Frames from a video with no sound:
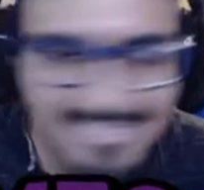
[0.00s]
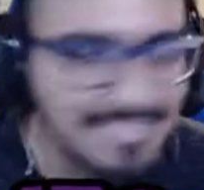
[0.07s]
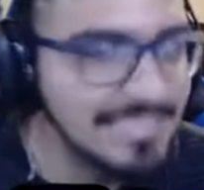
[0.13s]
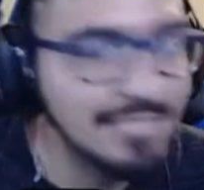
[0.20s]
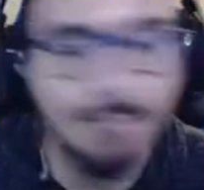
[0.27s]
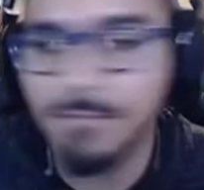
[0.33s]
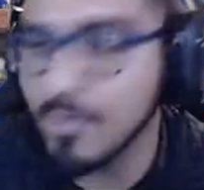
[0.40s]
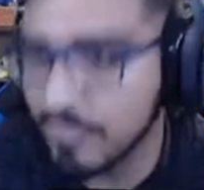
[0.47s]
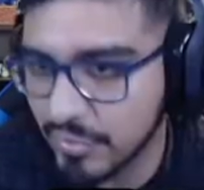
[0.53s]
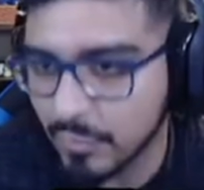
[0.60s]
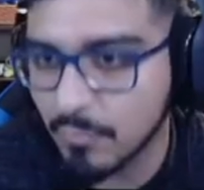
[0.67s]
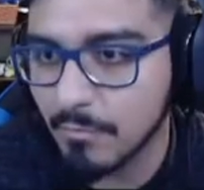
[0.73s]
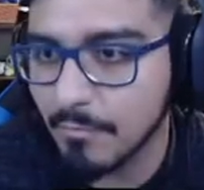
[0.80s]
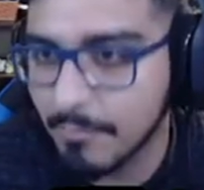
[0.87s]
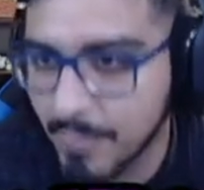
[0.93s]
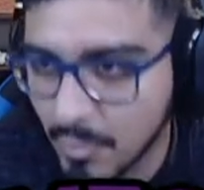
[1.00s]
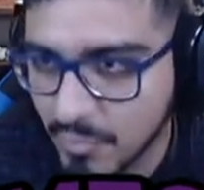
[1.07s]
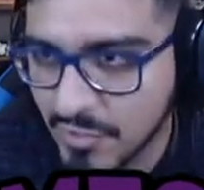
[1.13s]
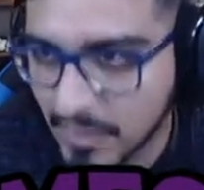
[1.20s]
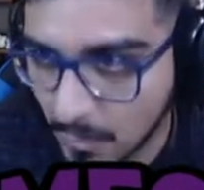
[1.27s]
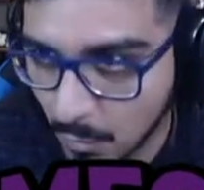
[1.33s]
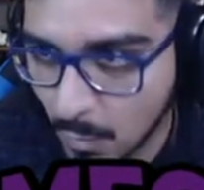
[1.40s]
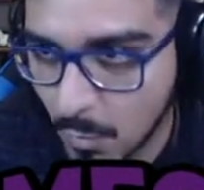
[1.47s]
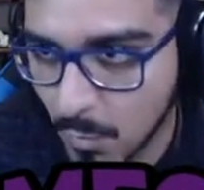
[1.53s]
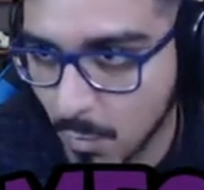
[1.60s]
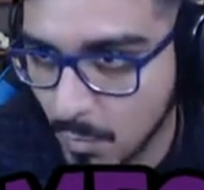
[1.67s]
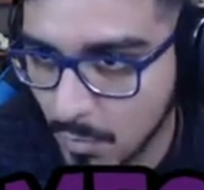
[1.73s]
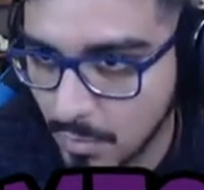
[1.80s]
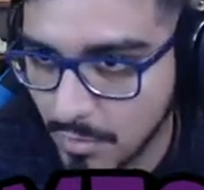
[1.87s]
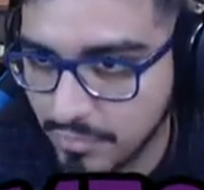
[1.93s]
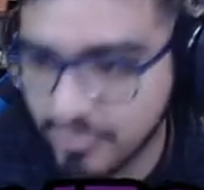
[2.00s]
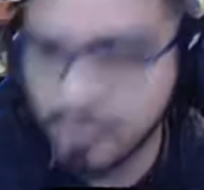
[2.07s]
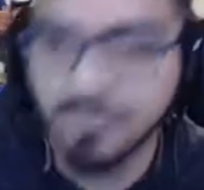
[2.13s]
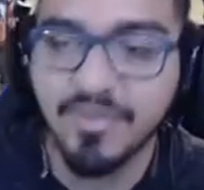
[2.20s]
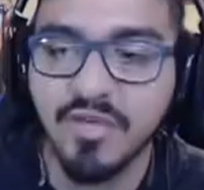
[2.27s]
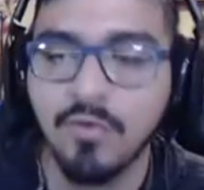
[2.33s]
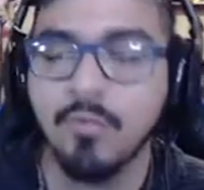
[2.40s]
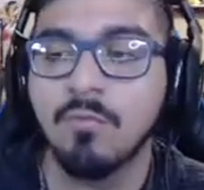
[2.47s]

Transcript: Mewtwo, Mewtwo. two Mew,